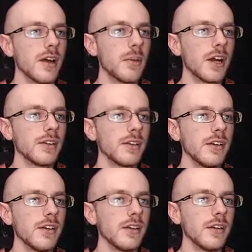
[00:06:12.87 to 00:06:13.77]

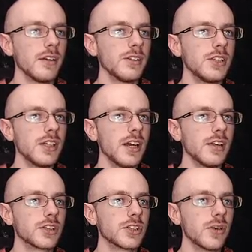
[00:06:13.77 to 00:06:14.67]
apparently, Z K
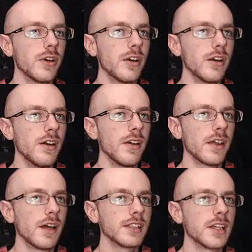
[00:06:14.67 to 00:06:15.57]
Destroyer
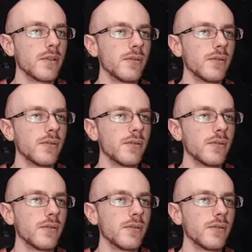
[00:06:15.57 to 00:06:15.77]
has never